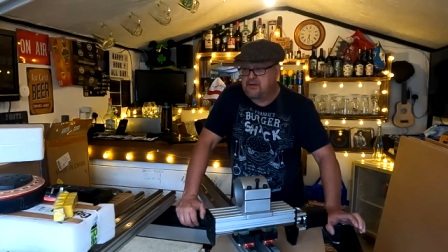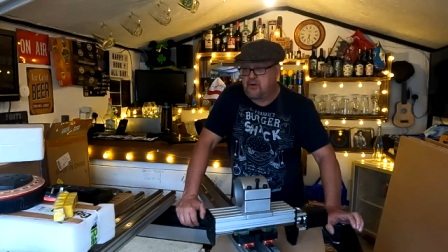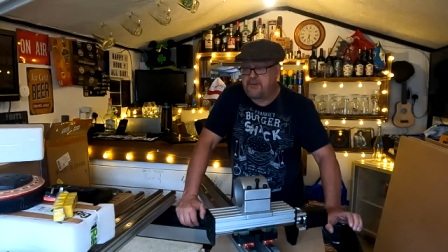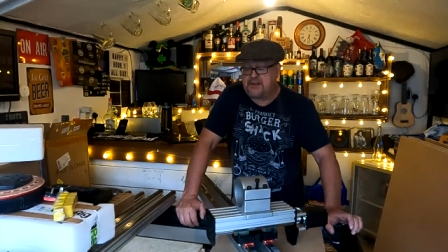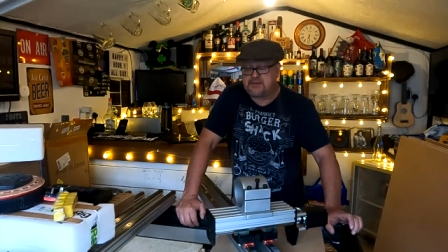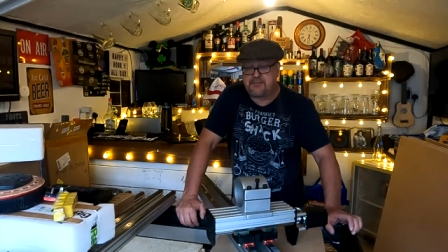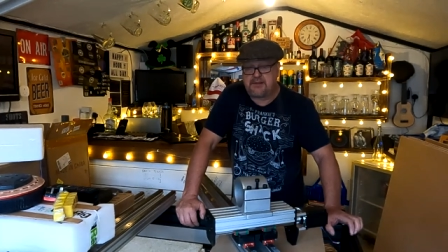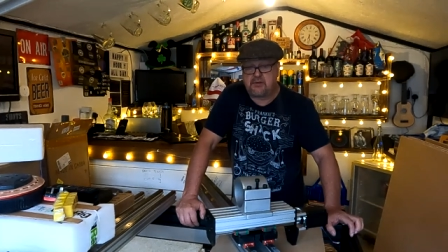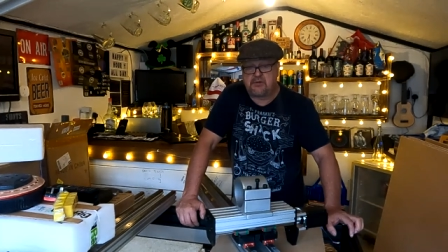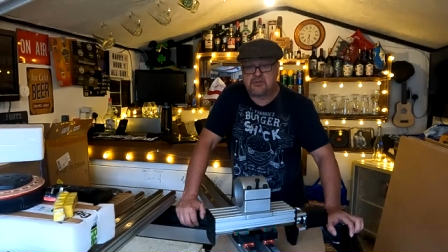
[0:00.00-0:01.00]
God bless them.
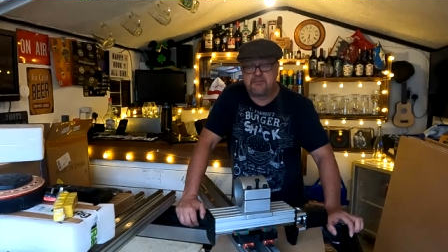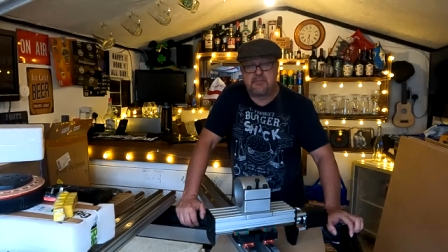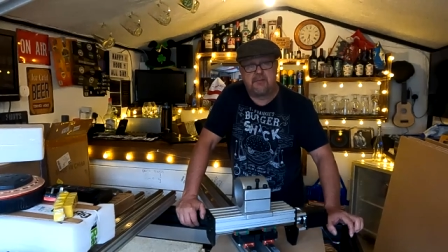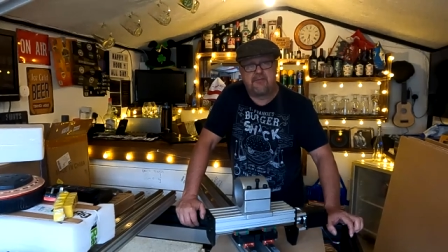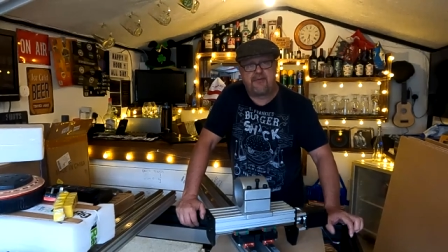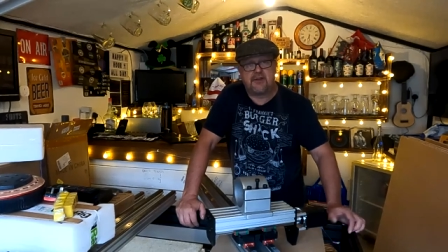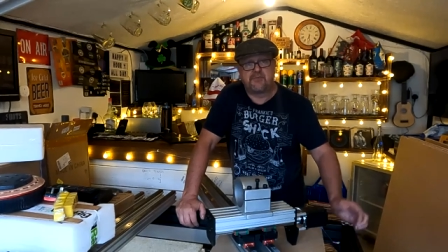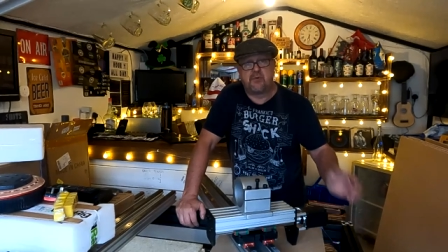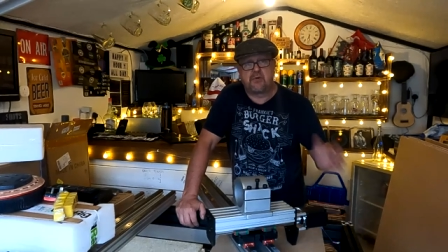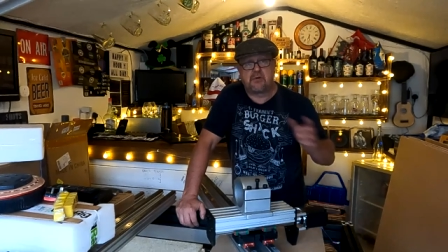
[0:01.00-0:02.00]
They do some um,
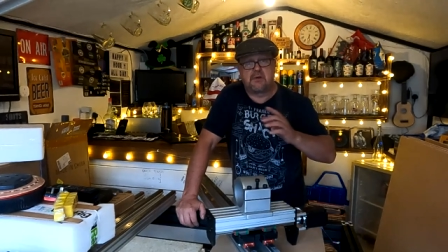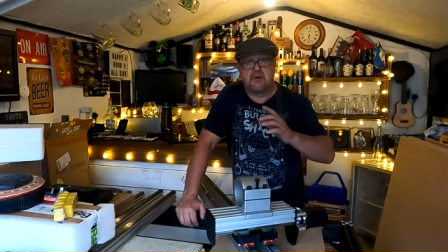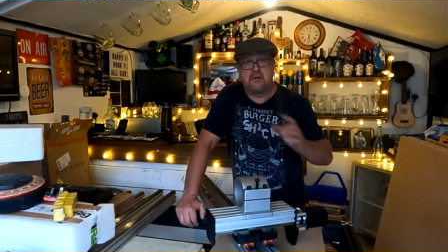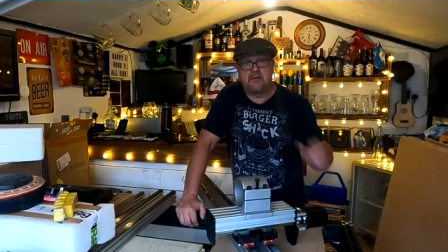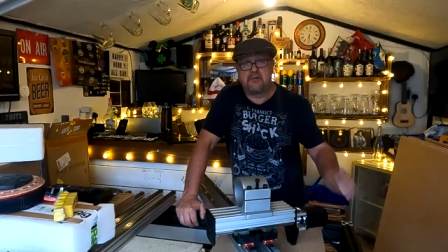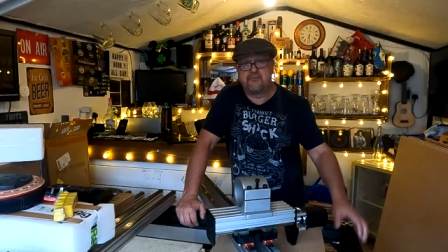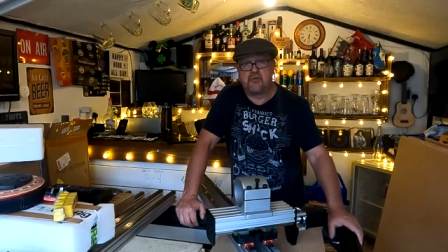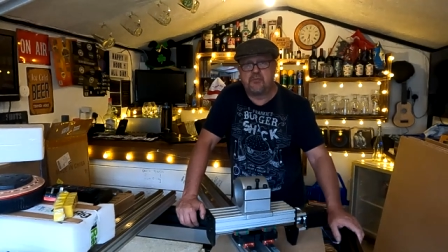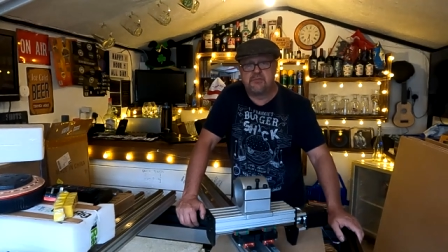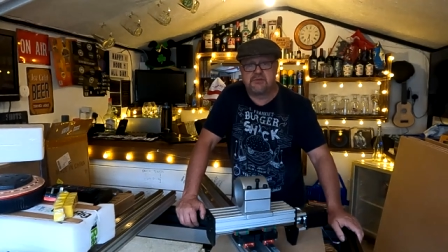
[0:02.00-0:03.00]
Facebook uh,
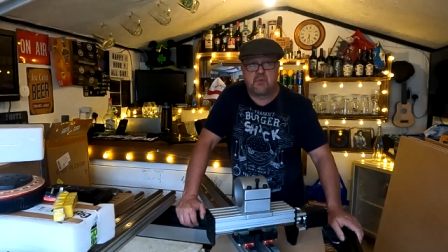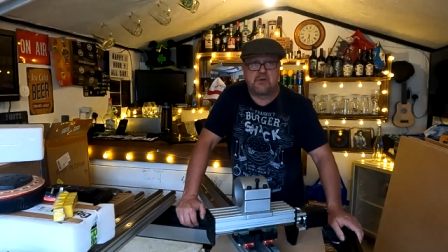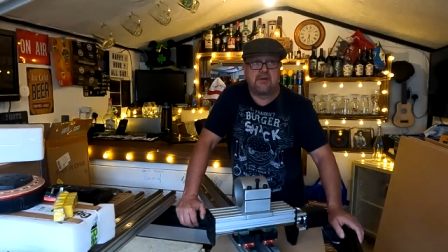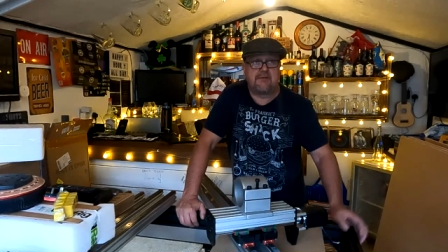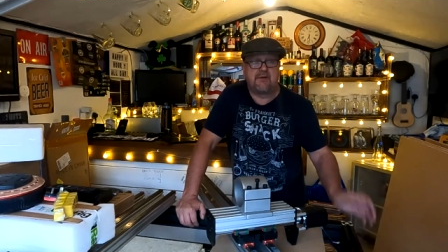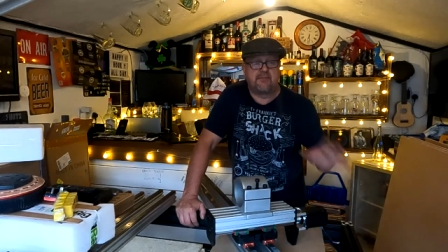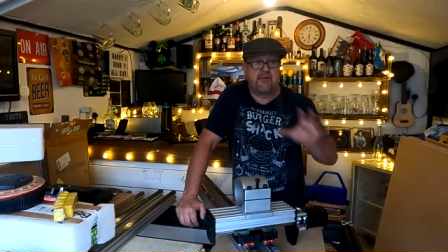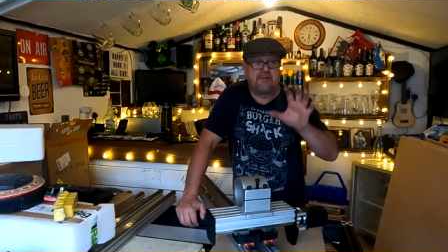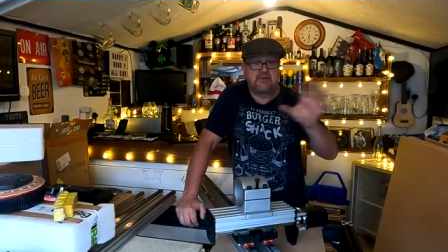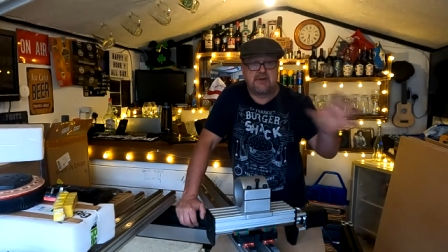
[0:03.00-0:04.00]
rooms where you can have a little
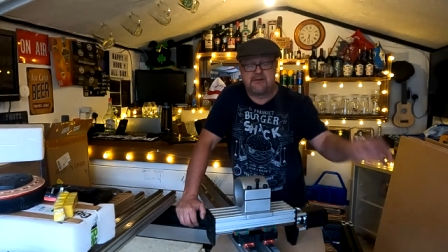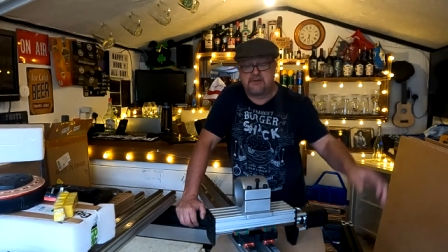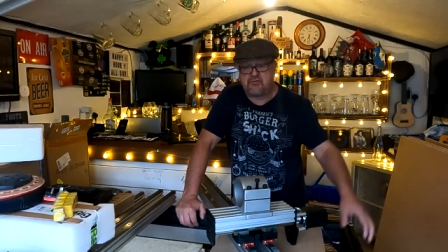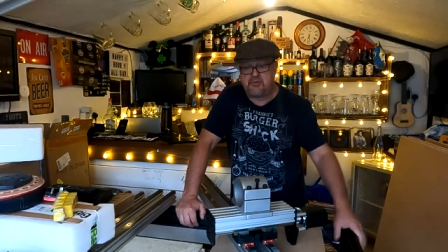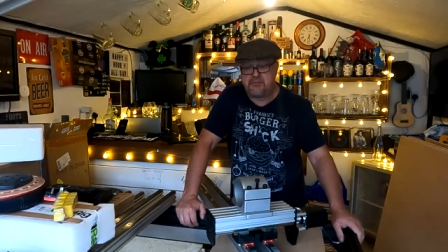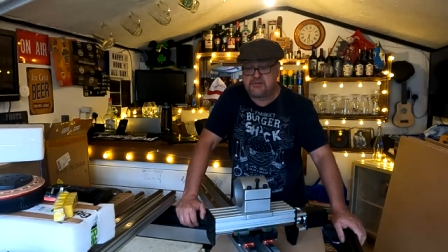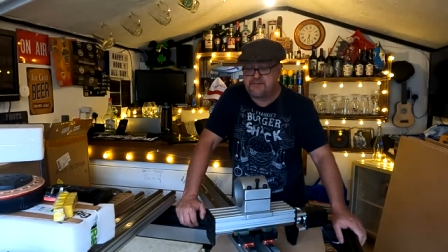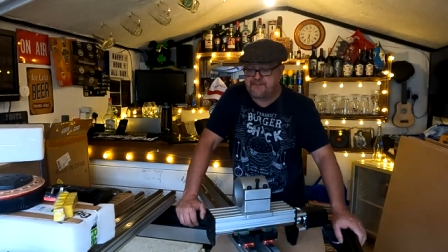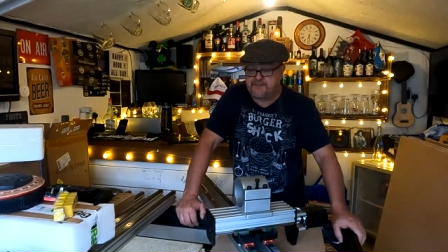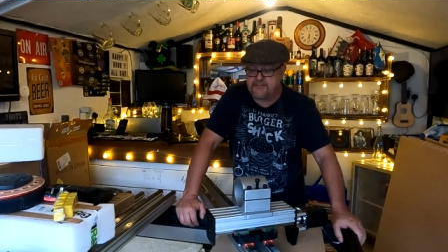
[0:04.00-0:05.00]
private chat in these
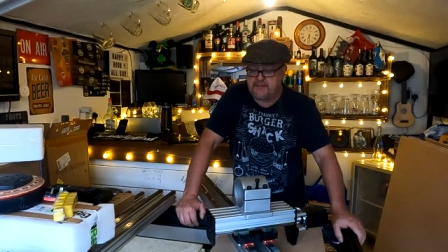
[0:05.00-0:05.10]
rooms.